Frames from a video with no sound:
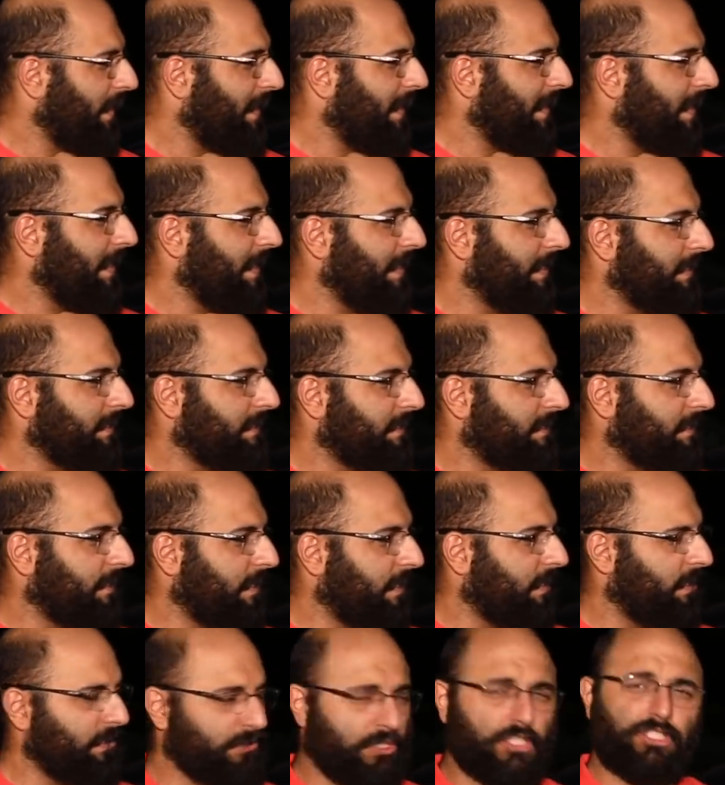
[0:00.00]
It's
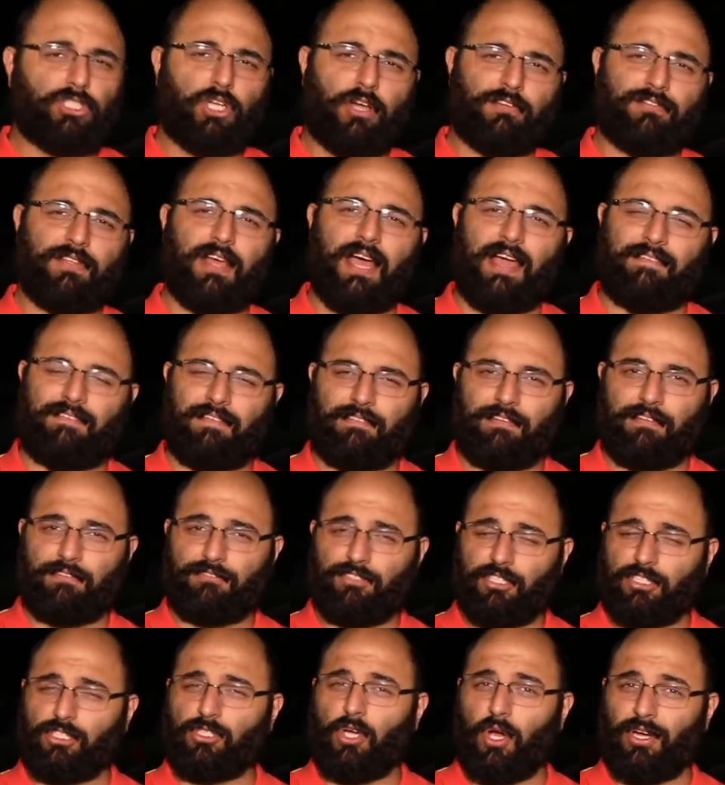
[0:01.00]
uh, just off the highway. We've
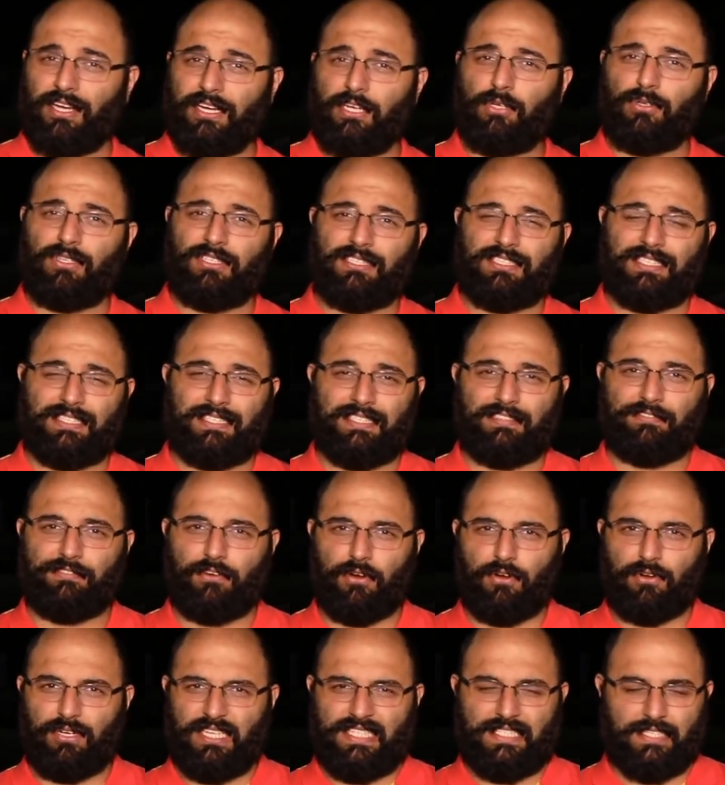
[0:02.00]
just got into the city
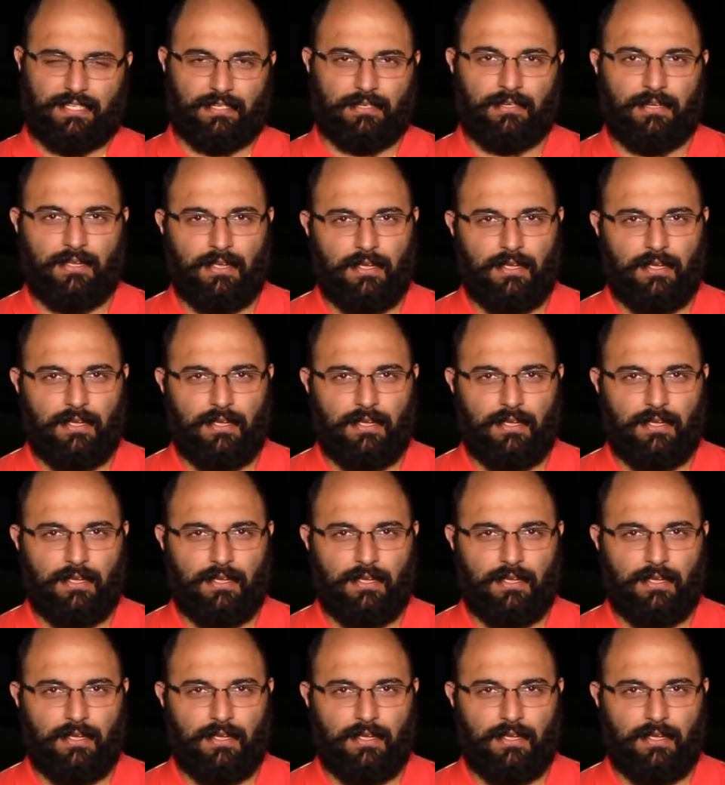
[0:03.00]
for a reason.